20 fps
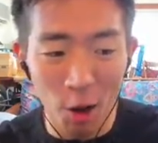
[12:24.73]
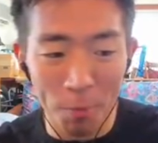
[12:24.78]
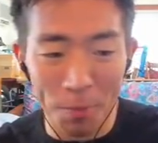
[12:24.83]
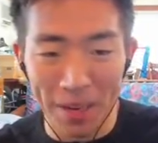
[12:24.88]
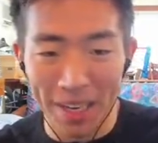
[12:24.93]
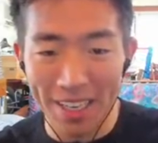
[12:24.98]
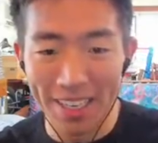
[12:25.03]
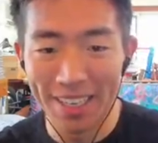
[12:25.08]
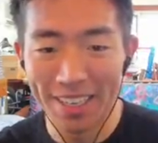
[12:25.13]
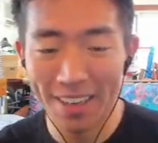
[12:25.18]

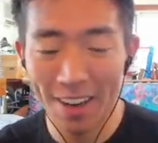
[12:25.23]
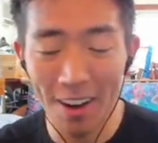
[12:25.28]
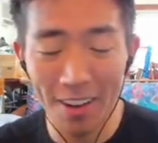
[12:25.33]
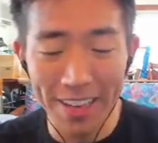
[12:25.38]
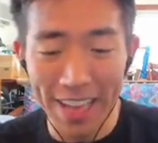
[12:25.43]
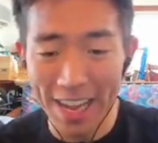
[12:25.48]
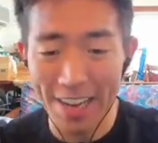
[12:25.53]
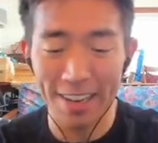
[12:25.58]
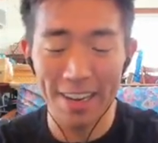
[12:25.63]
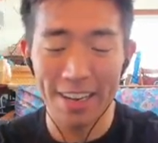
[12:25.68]
open. Or
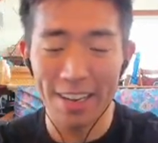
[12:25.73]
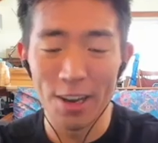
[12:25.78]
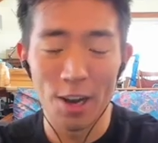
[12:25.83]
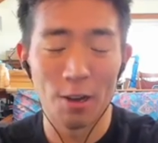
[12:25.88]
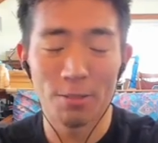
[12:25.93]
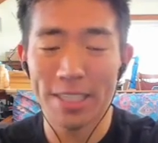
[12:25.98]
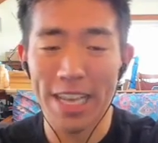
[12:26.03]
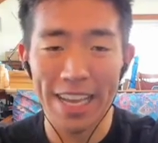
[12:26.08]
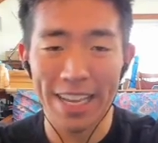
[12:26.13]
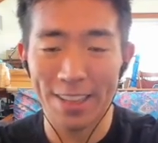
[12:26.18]
getting, you
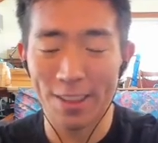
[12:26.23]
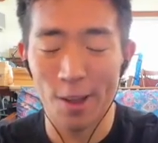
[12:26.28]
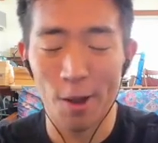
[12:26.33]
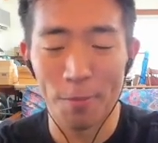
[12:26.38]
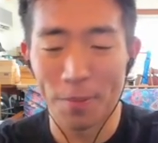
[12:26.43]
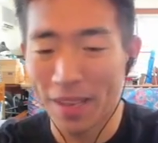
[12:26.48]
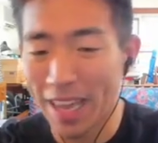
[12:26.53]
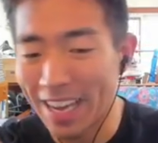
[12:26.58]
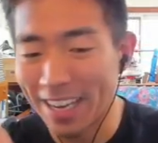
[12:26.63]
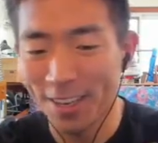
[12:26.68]
know, taking the
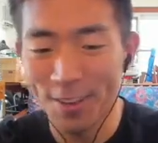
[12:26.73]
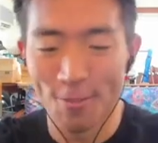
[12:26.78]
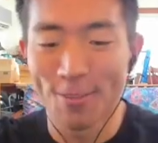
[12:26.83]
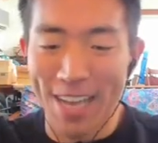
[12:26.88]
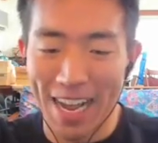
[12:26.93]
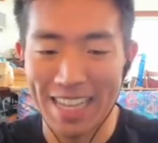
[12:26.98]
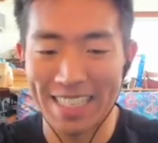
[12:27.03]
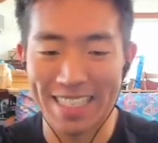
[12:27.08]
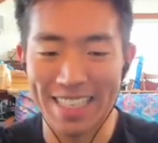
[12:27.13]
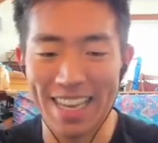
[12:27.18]
open lane. You
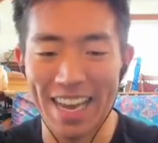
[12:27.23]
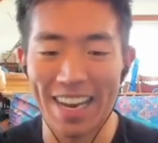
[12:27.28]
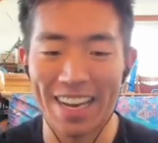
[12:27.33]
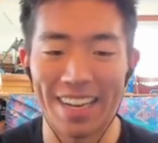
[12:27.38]
guys get